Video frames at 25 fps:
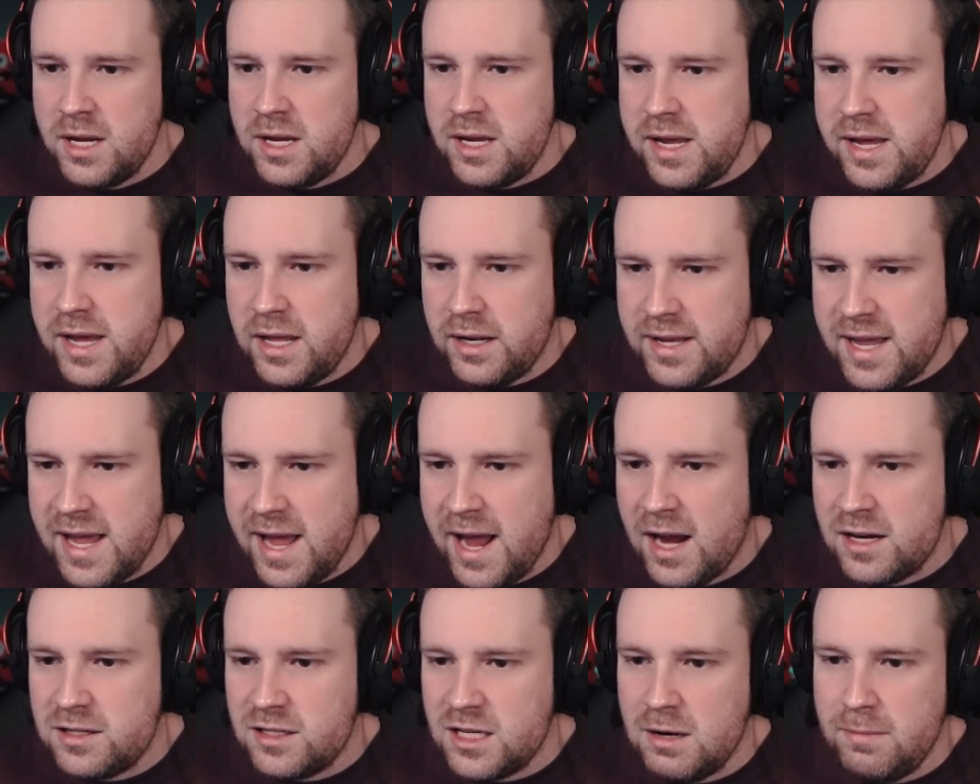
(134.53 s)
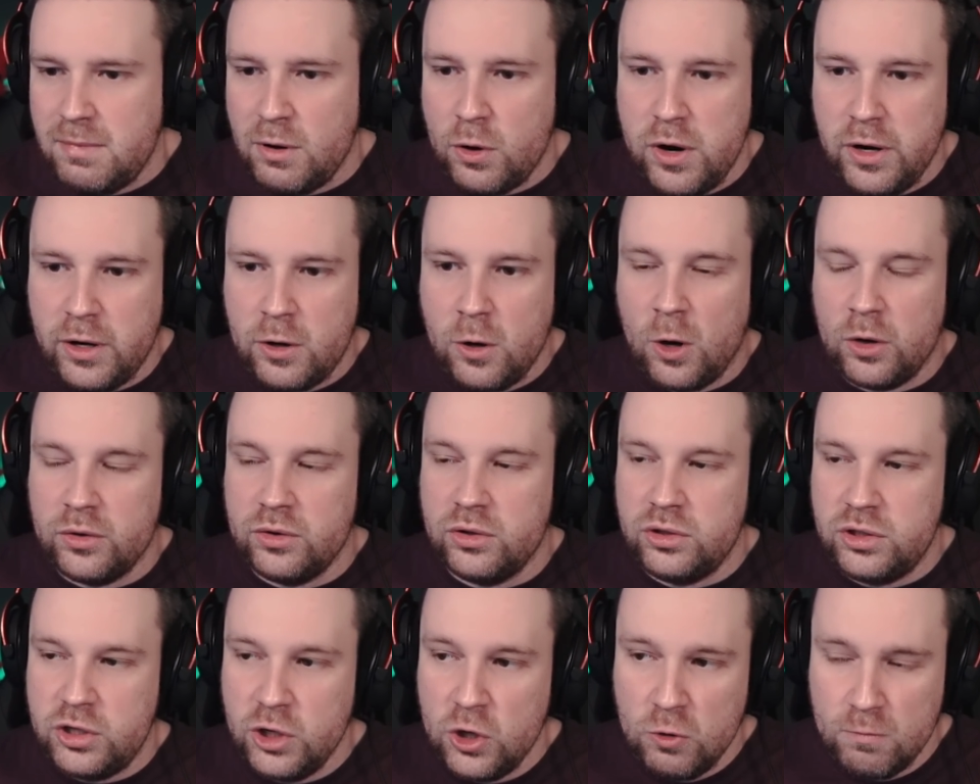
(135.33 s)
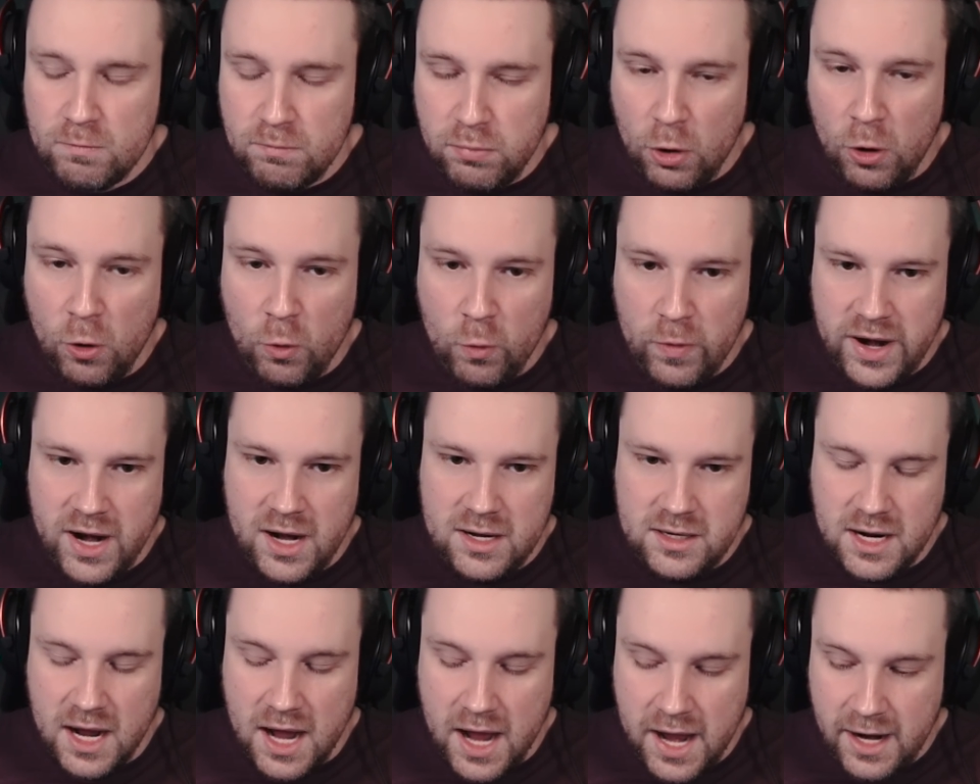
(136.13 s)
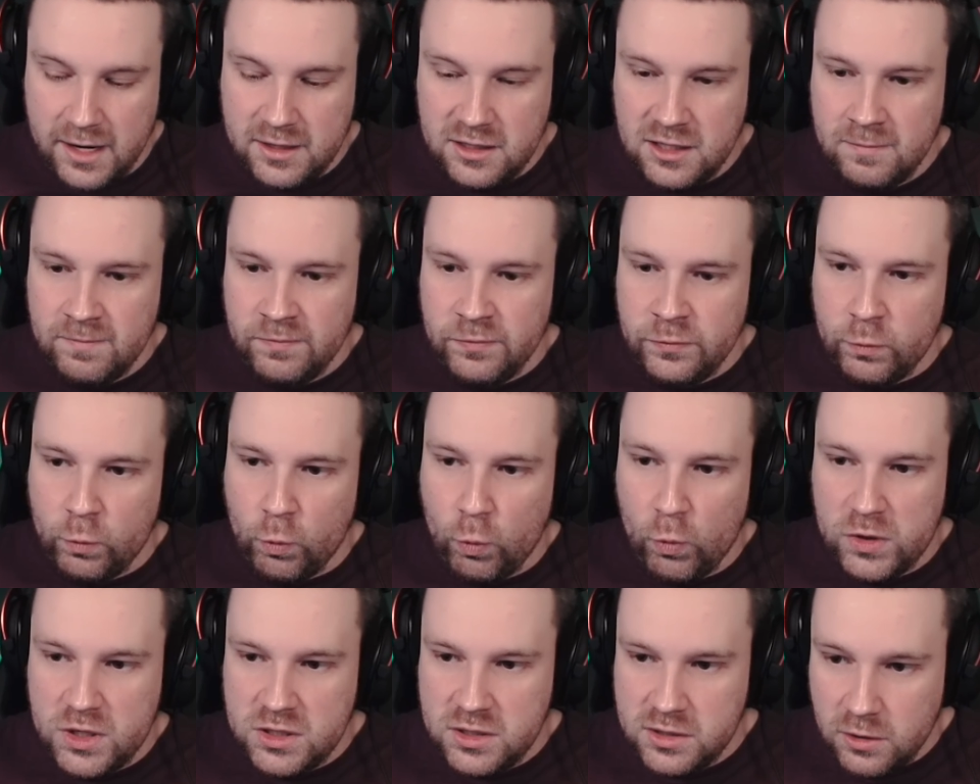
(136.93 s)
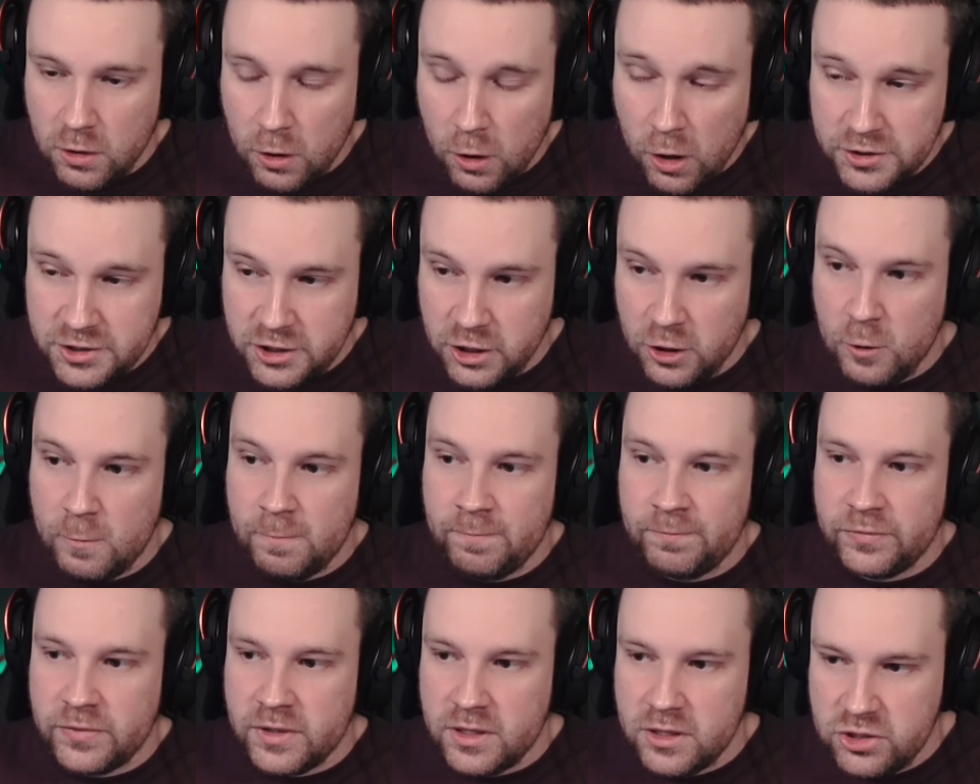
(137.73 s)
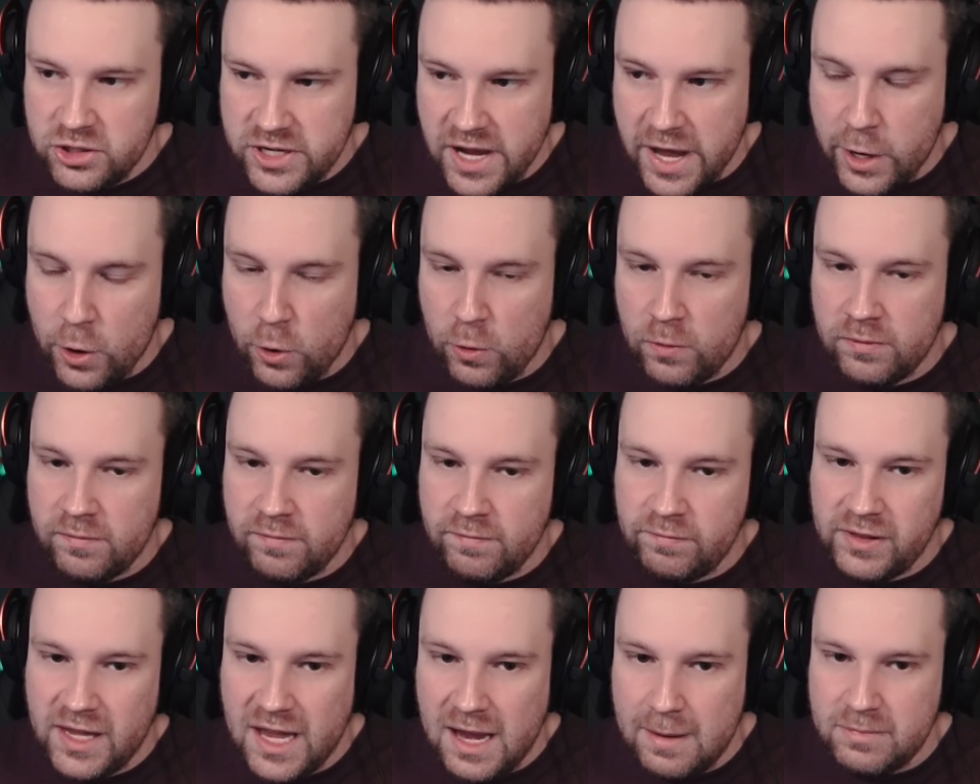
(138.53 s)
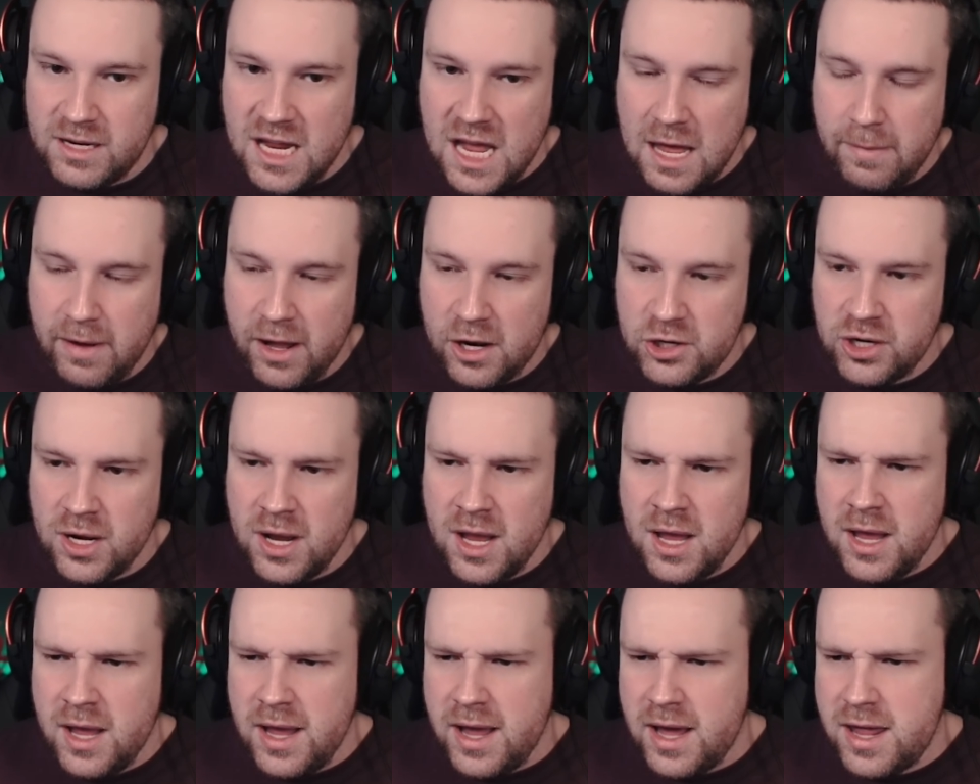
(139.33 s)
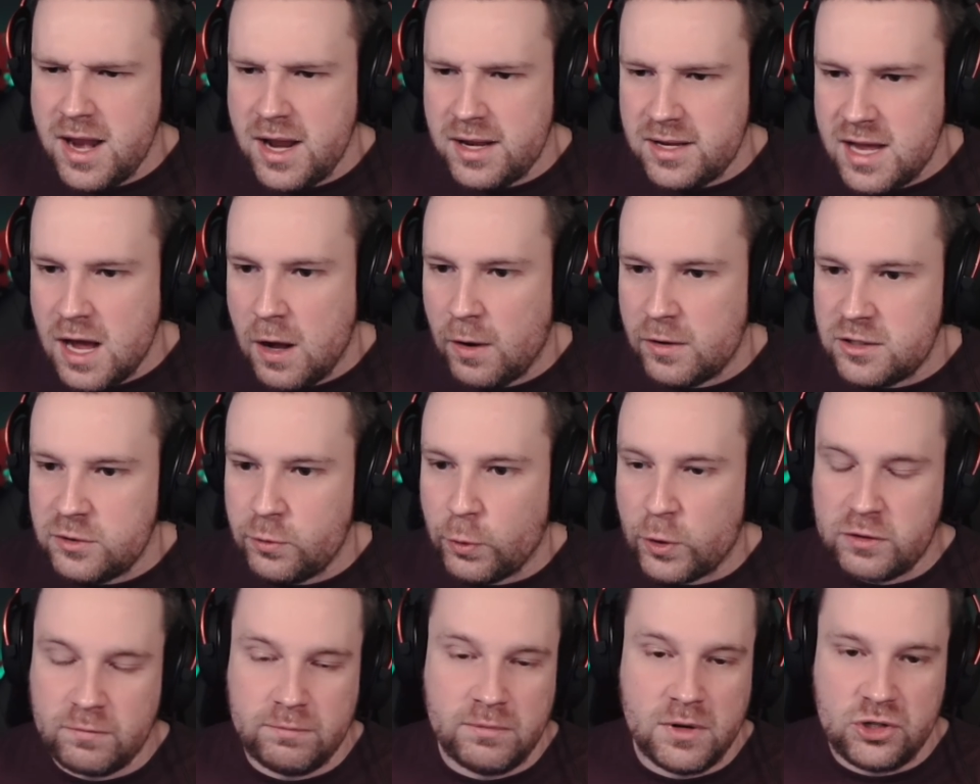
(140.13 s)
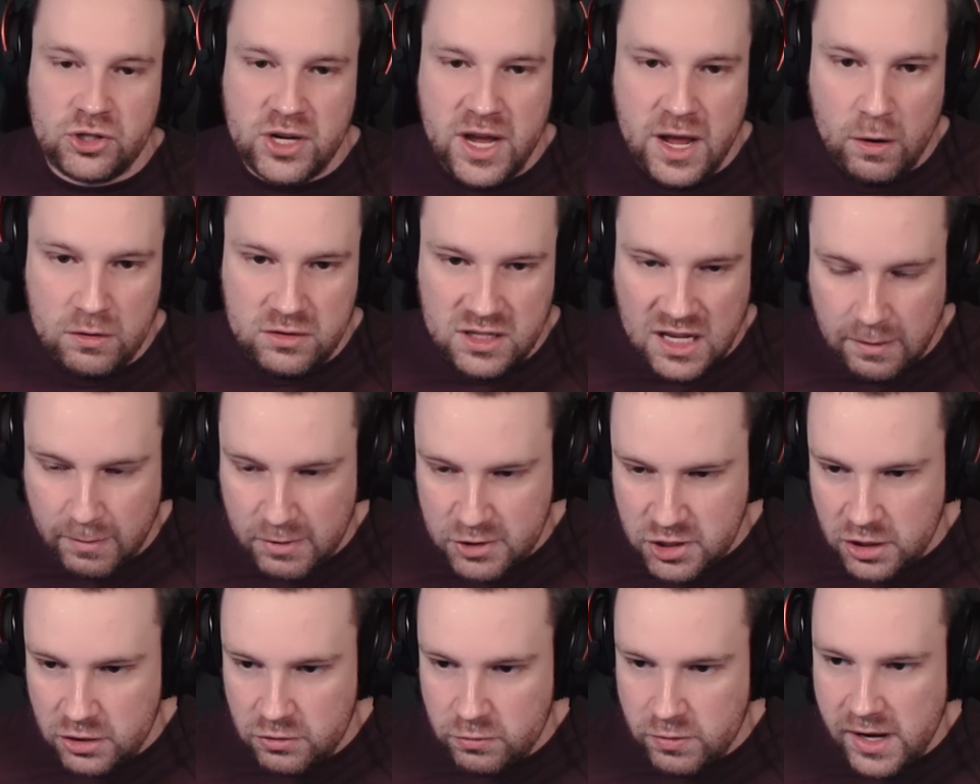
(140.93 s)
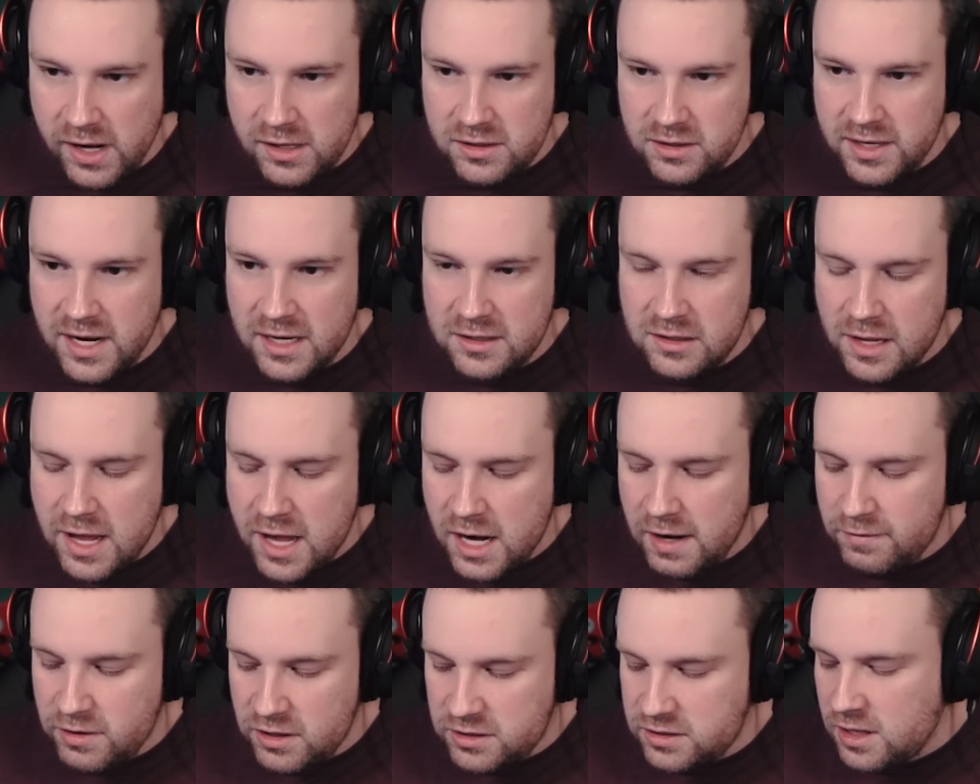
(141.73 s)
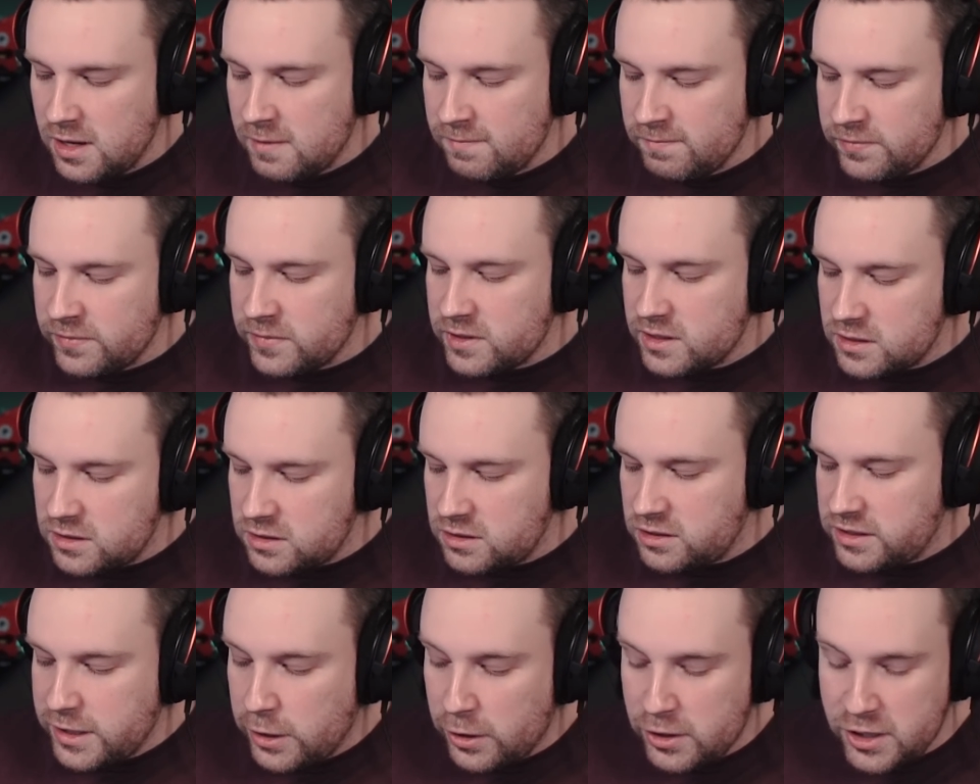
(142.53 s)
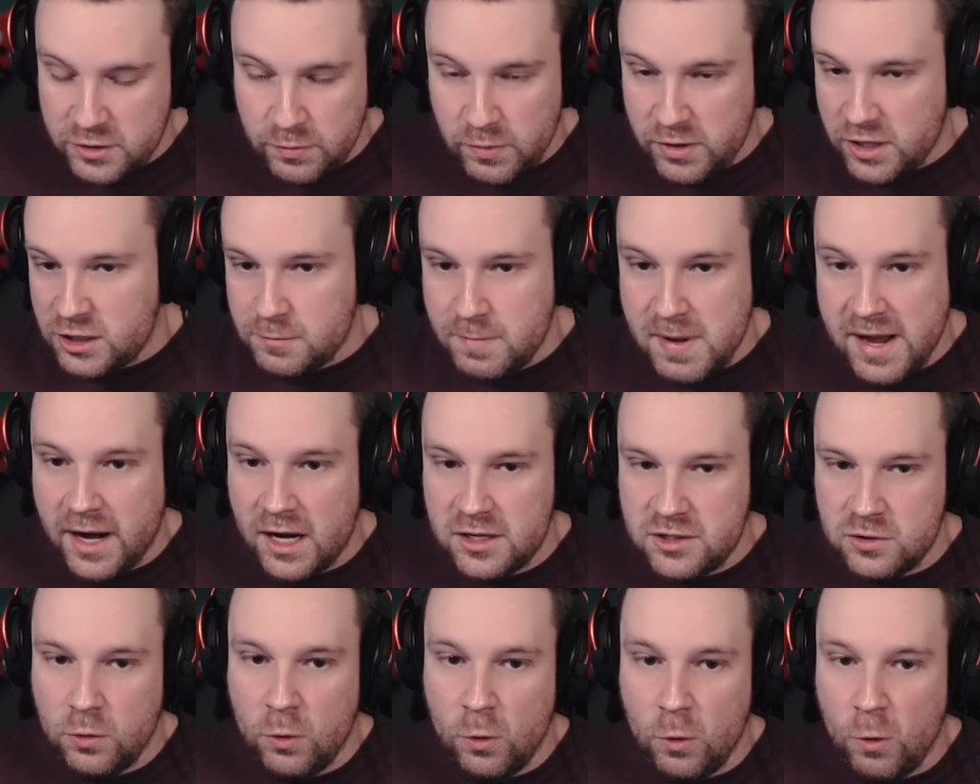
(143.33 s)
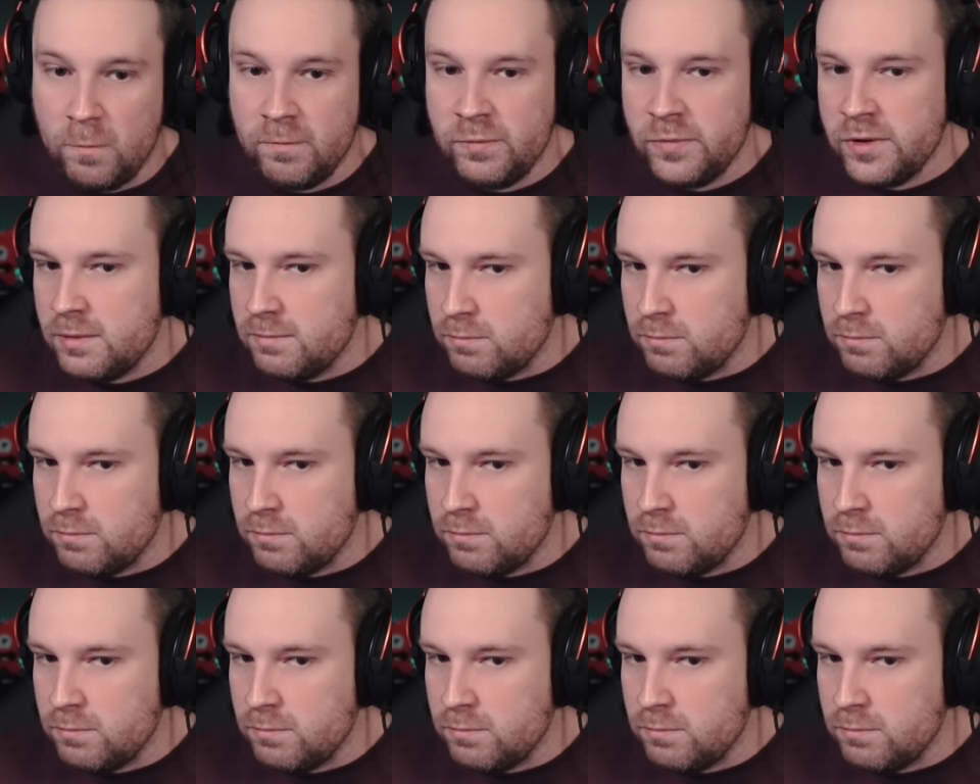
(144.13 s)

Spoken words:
it casts an ability called Doom Bolt when it dies, which is also Shadow Flame damage, and it counts towards from the Shadow's damage increase, and has a lot of just synergies with the spec as a whole.